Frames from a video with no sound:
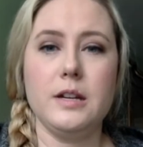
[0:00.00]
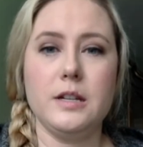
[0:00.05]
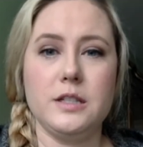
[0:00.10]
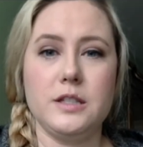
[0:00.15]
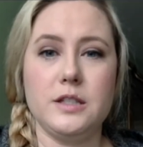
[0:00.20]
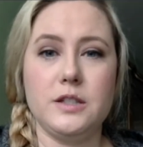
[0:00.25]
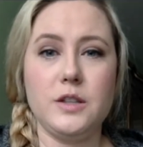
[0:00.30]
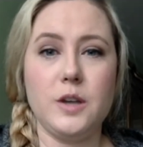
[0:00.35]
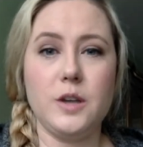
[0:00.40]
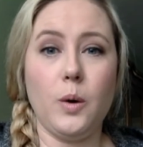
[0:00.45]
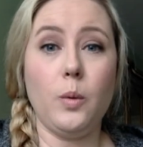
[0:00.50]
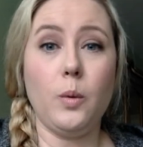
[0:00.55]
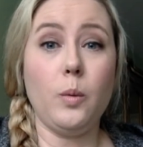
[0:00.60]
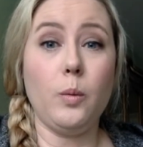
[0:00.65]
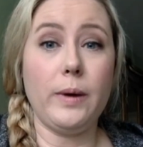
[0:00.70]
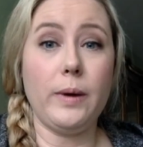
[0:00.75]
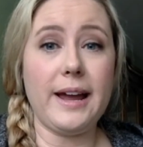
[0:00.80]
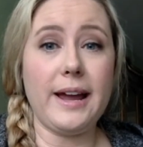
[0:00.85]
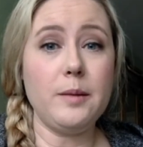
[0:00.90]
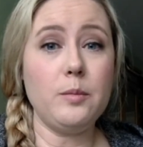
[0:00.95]
So
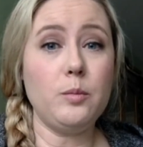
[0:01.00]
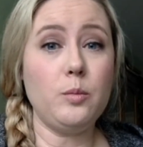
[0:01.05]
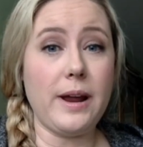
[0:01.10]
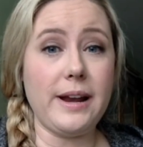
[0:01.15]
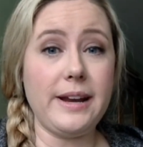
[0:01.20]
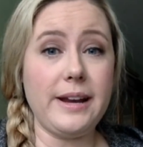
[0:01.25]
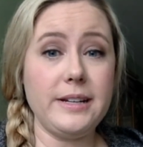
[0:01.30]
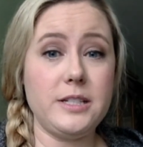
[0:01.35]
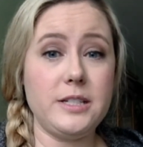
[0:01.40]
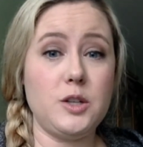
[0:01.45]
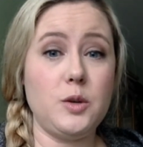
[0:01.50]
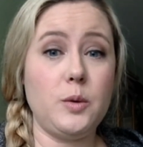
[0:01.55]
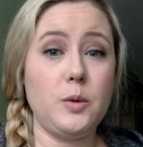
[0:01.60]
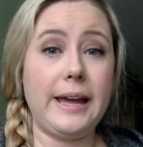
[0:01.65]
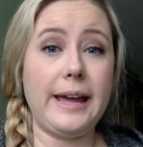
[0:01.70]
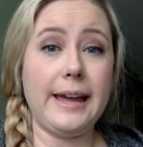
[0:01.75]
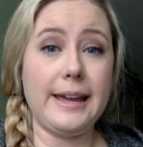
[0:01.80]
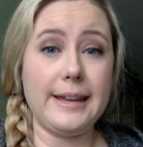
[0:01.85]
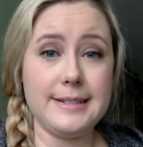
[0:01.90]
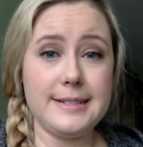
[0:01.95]
when I am ready to
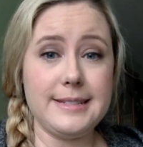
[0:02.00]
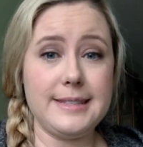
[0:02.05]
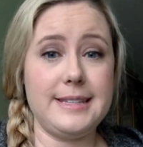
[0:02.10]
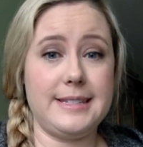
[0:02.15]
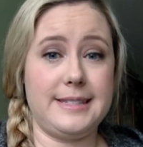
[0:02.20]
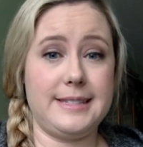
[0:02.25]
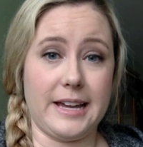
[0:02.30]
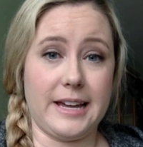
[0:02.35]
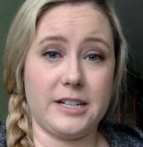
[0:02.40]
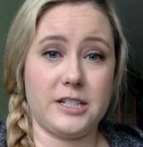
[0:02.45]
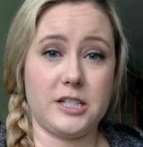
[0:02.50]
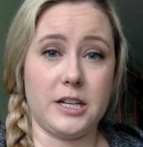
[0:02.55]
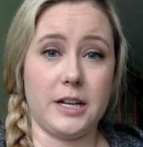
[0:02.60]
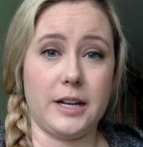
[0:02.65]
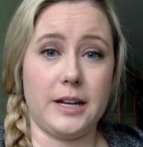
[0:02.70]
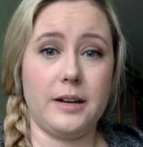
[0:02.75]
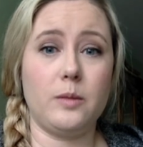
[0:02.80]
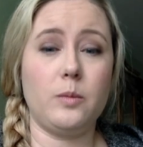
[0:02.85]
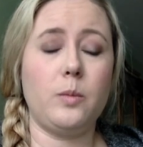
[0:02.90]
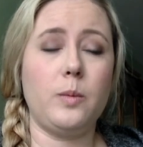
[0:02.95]
end the
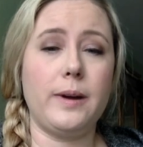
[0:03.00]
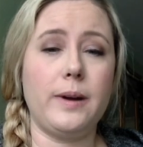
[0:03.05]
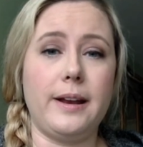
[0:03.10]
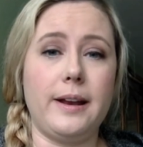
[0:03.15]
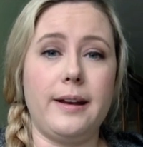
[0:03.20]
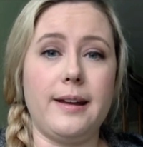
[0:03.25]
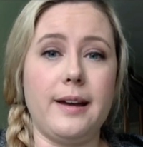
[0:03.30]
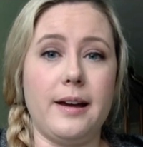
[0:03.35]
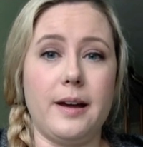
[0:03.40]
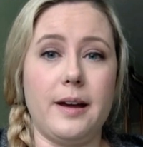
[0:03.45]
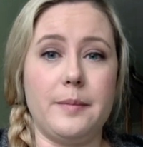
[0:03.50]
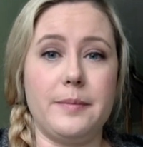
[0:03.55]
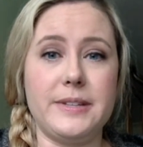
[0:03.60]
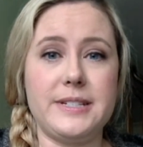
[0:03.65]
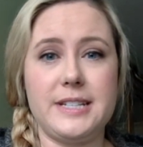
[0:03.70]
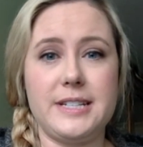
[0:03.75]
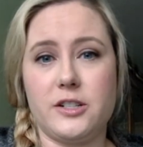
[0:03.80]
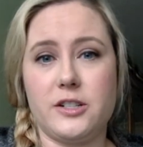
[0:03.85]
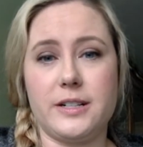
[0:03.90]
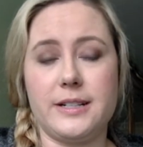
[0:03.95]
session, when the
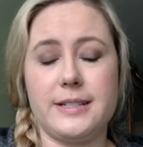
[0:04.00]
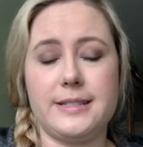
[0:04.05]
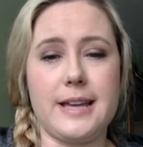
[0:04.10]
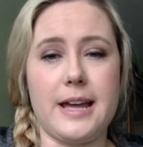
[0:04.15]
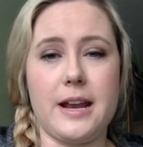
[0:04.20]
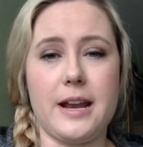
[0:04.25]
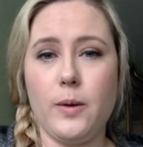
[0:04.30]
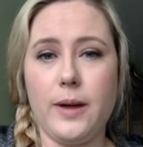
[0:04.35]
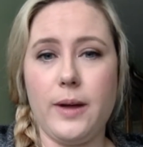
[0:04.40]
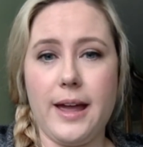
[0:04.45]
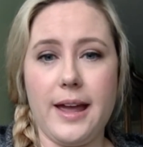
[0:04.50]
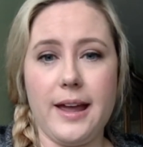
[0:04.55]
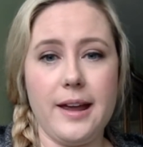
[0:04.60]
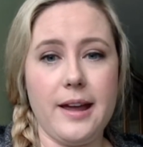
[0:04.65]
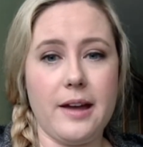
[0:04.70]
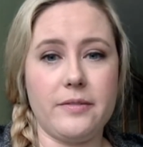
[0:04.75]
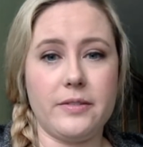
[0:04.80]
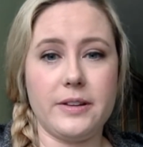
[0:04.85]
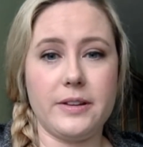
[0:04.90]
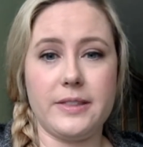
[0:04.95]
teacher has said, okay,
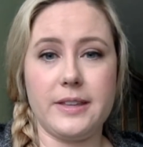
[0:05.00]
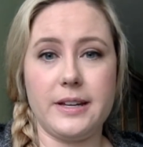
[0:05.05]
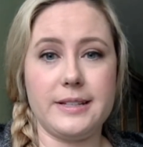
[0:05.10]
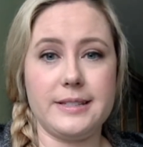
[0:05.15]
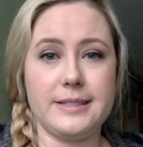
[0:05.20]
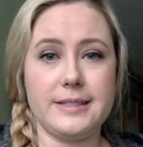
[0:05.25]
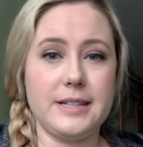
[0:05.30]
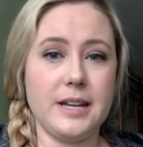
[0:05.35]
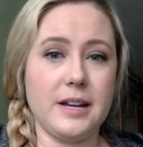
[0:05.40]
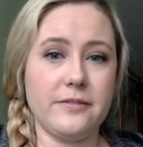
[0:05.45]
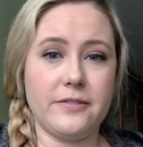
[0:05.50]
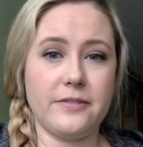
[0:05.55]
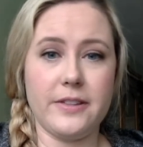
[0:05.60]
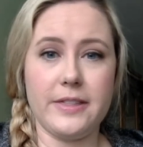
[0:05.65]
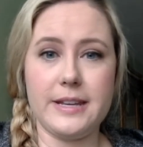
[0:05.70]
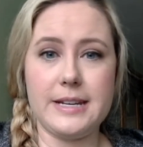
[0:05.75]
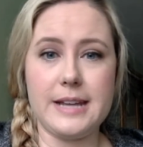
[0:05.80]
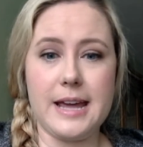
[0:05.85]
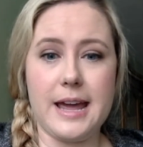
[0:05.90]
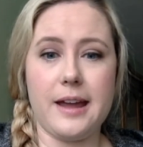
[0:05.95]
everything is done for
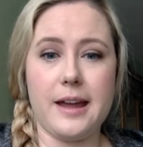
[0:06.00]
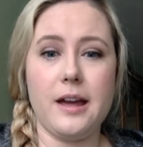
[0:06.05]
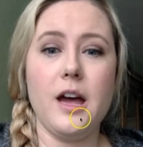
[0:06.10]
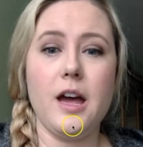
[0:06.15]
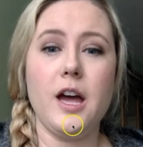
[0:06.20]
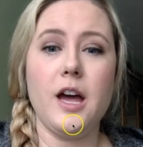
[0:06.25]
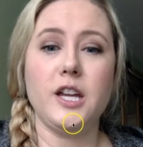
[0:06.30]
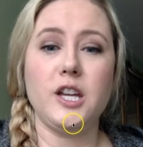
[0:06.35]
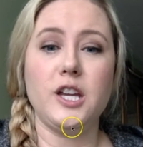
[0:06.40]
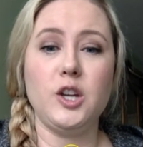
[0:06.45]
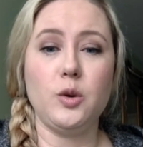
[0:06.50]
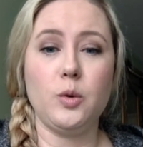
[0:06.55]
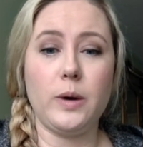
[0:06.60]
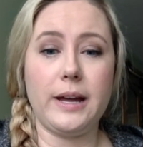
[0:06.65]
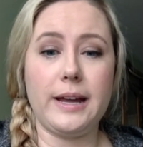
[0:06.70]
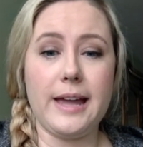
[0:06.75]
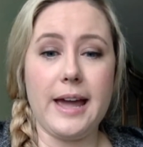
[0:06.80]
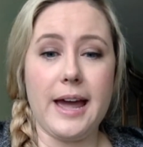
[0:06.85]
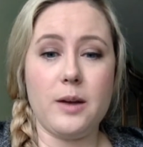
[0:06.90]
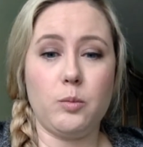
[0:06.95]
the day, you
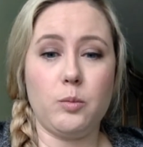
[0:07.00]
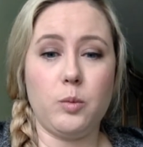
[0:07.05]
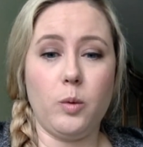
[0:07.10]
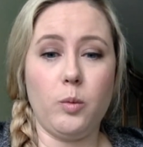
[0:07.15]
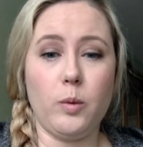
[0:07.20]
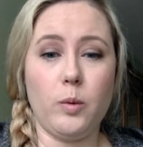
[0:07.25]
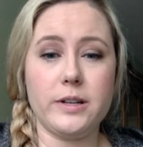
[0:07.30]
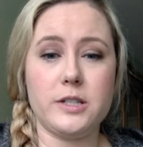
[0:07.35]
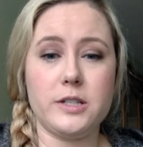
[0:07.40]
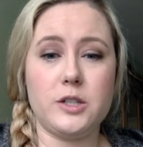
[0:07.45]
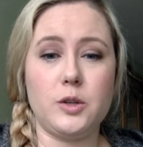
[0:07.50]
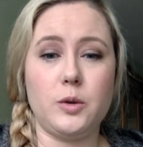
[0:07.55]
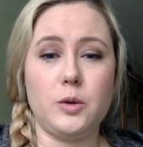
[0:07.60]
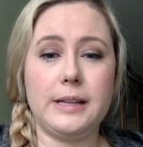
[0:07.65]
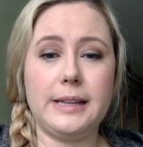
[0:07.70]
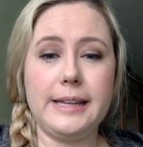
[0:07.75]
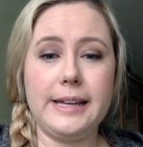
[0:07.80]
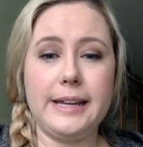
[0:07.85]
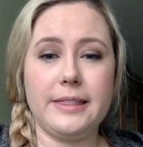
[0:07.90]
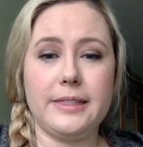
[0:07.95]
again will want to
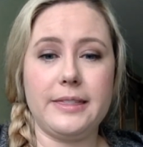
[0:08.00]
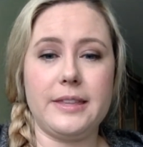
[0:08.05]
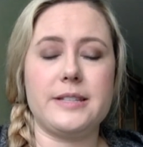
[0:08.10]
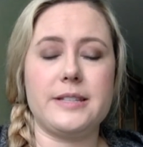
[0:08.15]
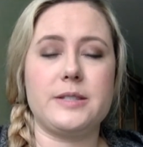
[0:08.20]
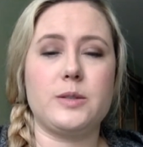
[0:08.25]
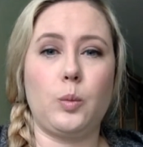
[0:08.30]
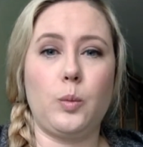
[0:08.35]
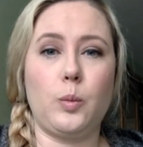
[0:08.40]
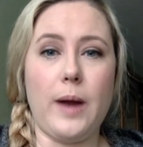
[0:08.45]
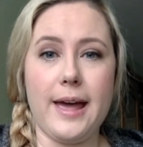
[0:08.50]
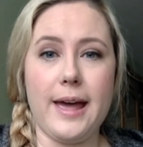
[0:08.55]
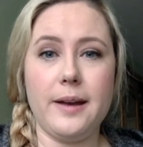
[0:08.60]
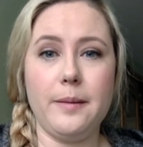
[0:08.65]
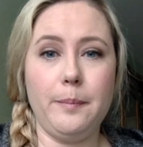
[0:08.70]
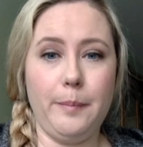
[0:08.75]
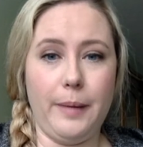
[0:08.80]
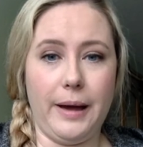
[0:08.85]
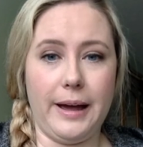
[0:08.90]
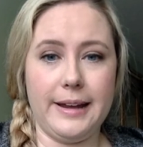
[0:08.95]
click this
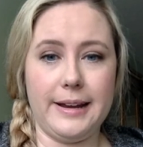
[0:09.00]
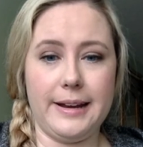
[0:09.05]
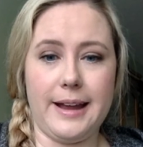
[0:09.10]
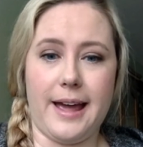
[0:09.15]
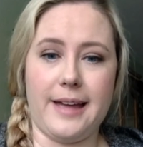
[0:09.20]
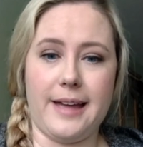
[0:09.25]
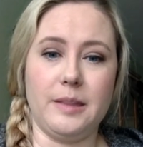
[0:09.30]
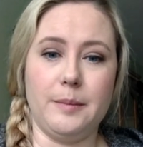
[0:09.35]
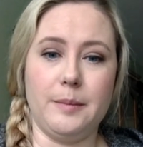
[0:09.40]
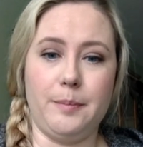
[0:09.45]
red button at the